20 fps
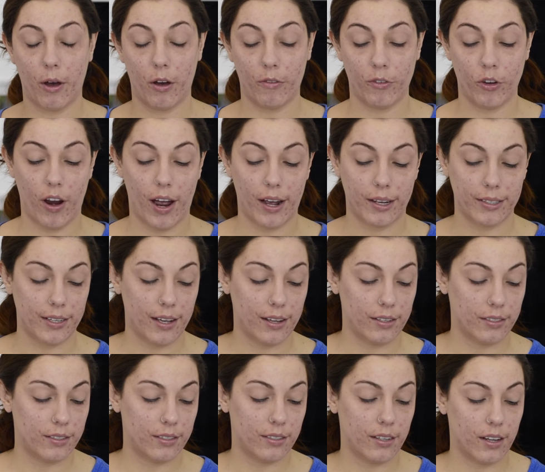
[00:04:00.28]
off your
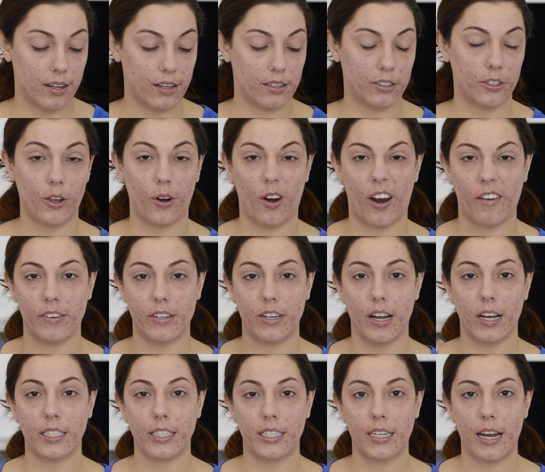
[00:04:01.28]
excess so you don't have
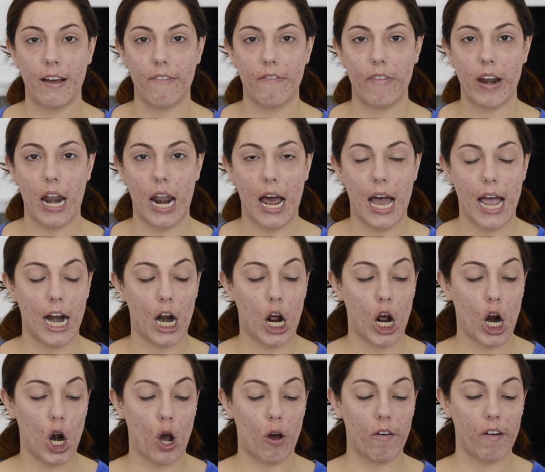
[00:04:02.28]
dust flying
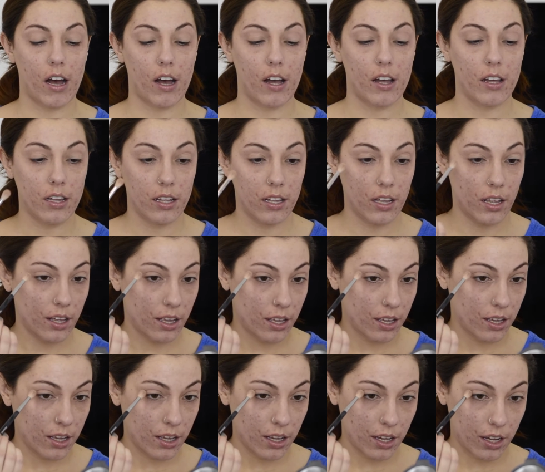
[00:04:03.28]
all over.
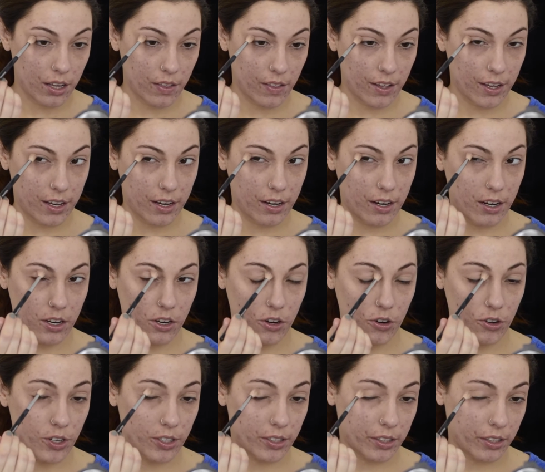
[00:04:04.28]
And then
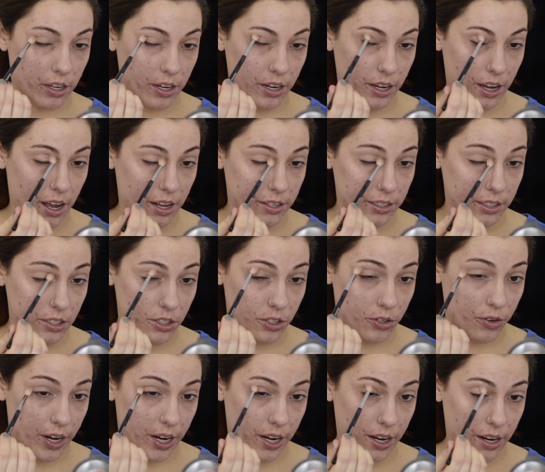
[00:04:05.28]
you're just going to
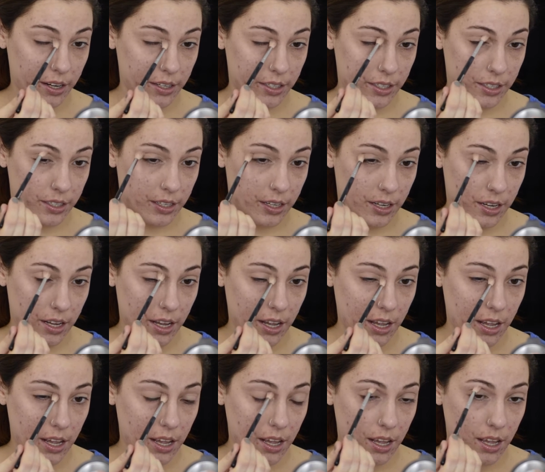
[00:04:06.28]
concentrate it
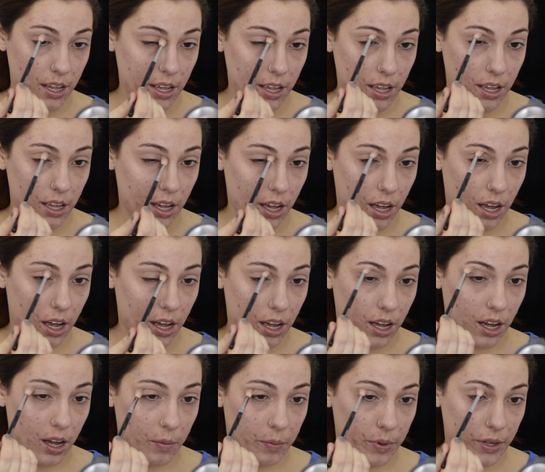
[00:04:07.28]

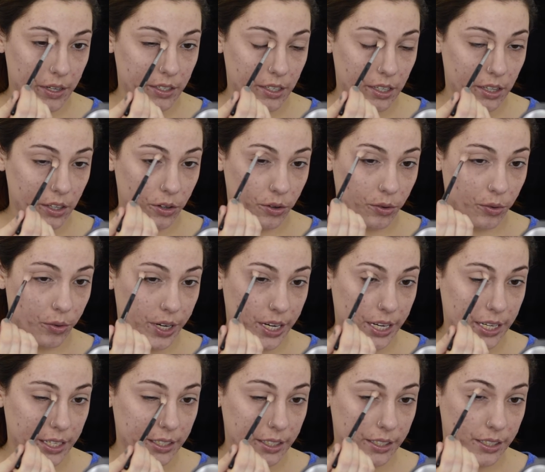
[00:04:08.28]
up into the
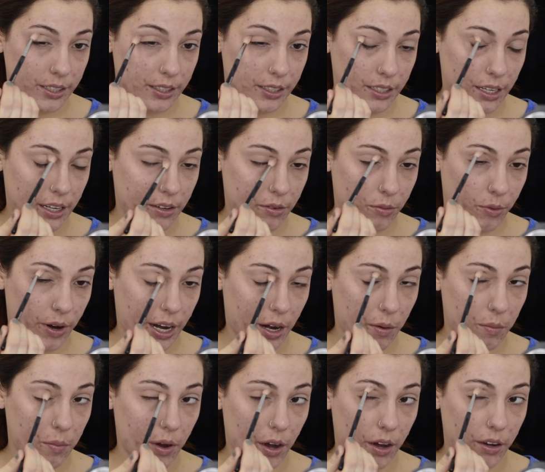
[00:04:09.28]
crease and right
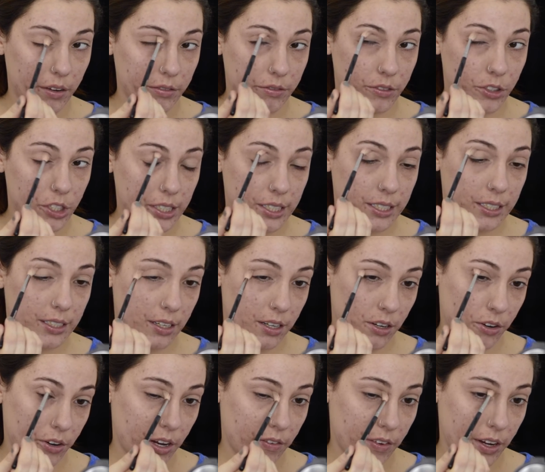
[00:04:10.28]
above. Just,
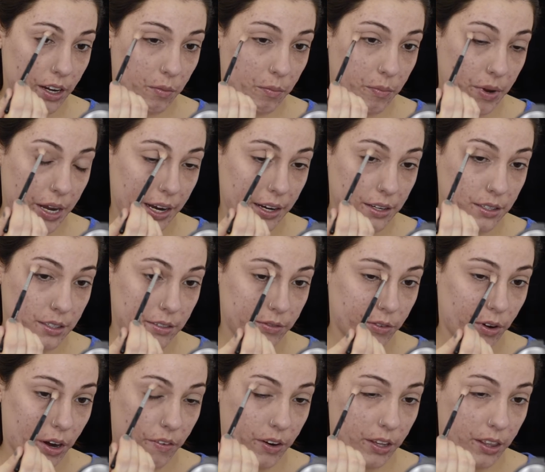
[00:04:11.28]
you're giving a base
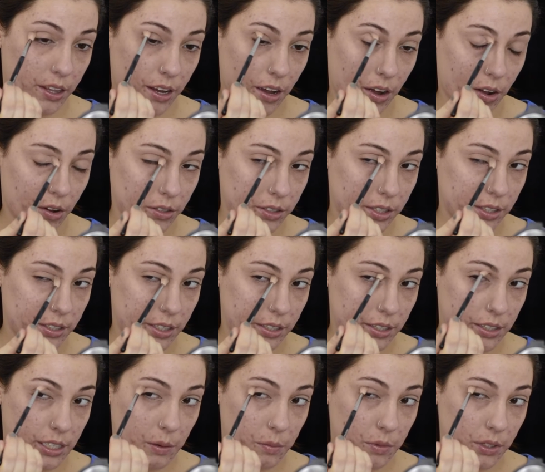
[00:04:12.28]
for everything else to
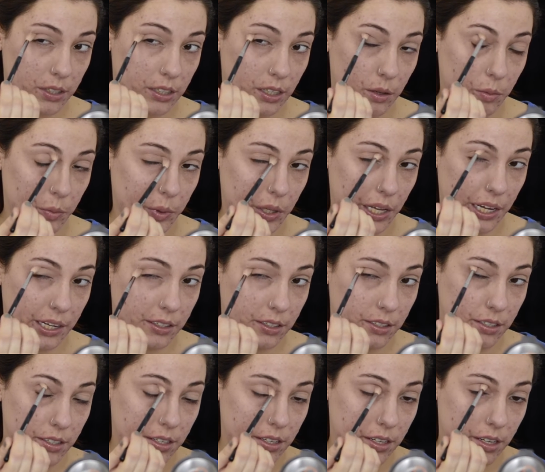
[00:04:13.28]
seamlessly
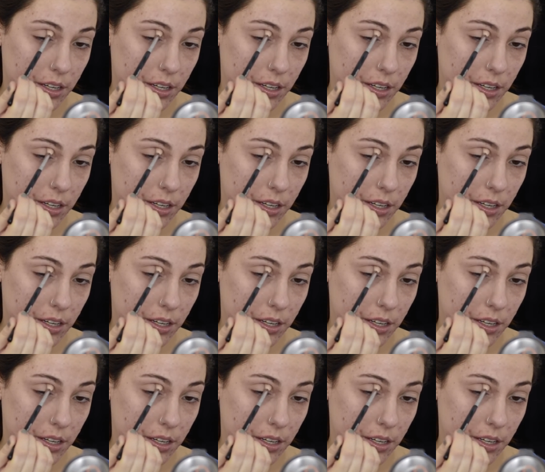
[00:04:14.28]
blend.